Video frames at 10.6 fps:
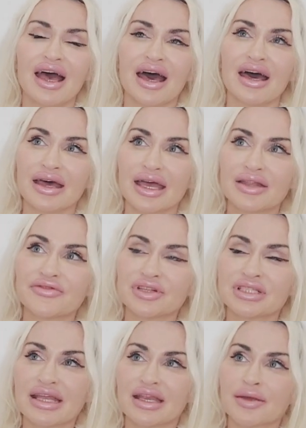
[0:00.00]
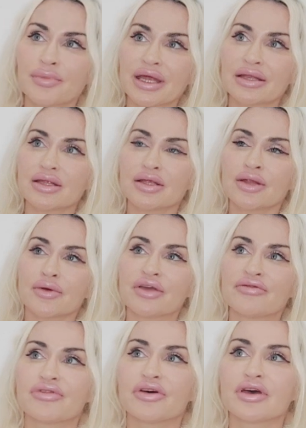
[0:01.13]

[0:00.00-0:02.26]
And if you're dating, but if